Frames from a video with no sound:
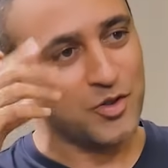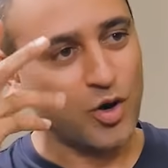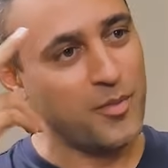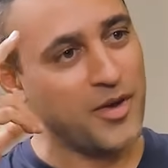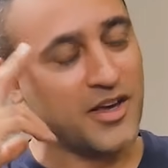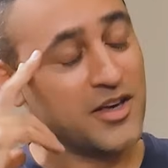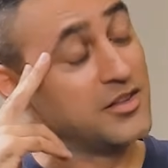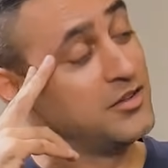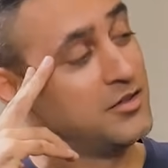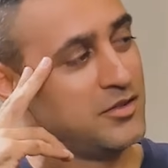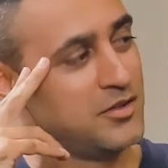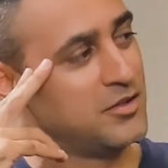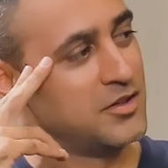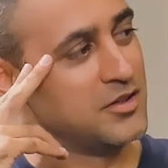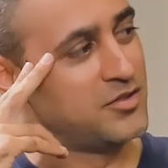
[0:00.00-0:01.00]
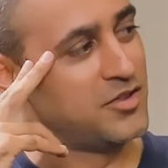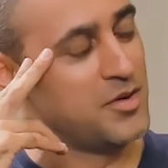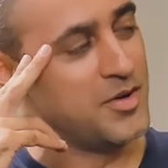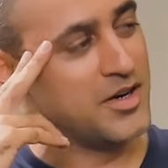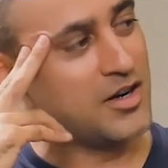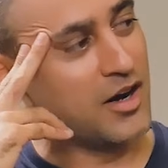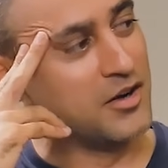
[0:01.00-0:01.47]
So you're making this
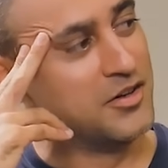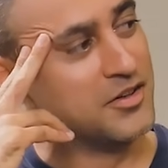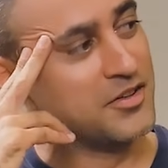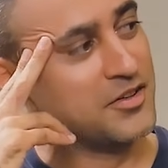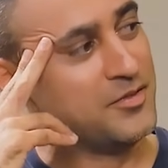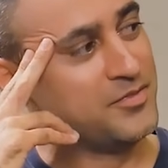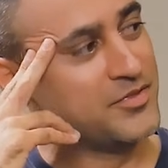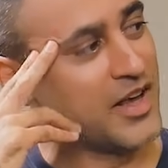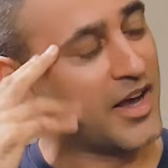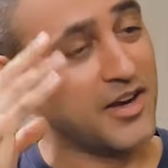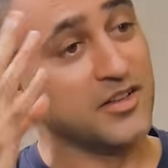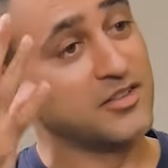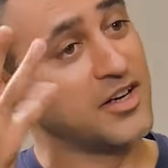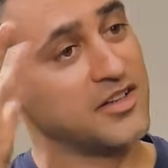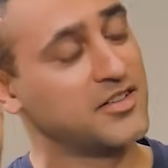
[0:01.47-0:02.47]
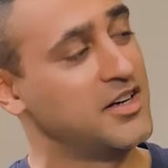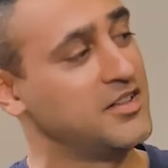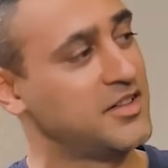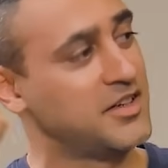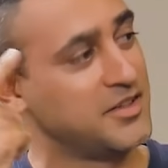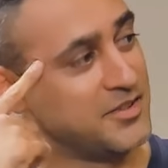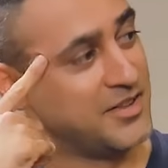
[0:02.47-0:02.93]
film in color and it's
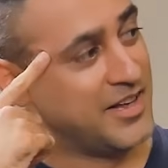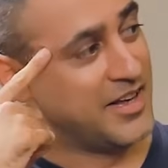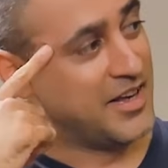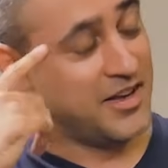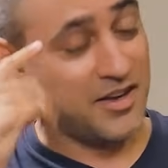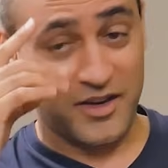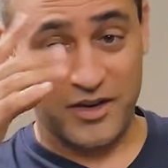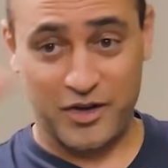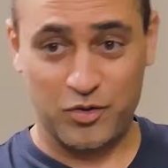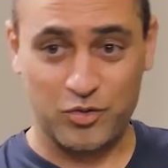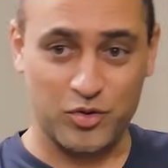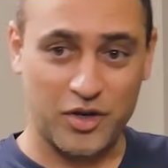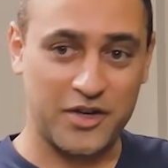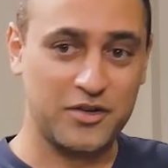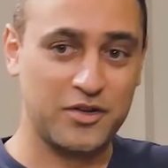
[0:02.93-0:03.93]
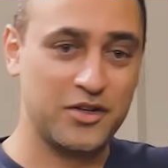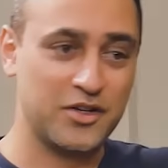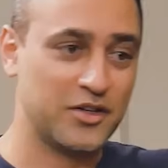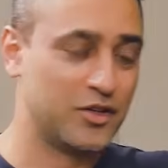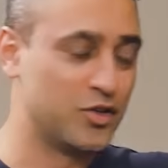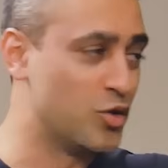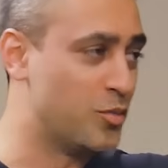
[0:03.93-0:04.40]
aisa hai,
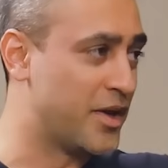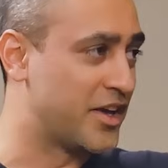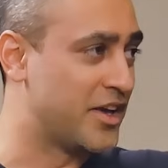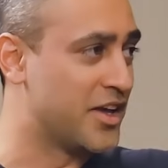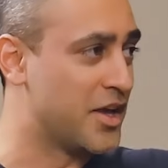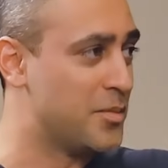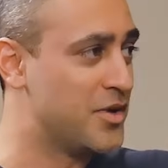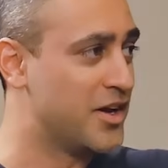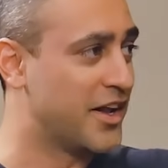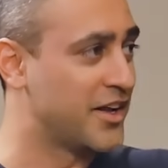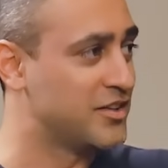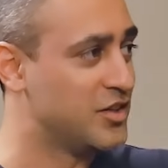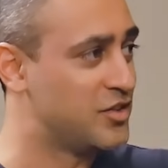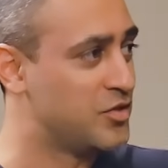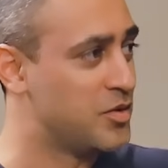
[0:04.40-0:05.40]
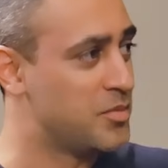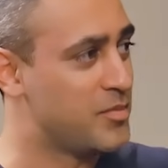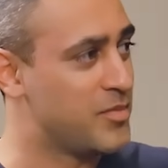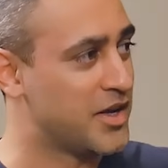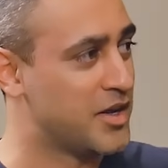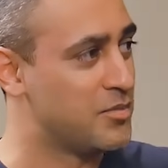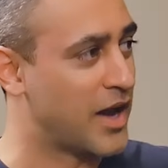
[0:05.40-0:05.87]
and you're making him direct this
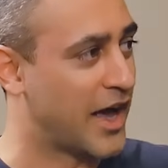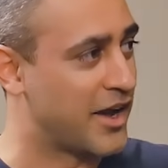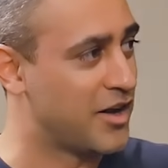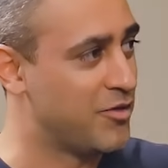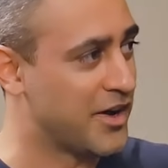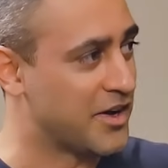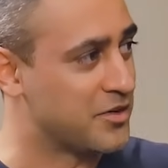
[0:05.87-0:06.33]
film in black and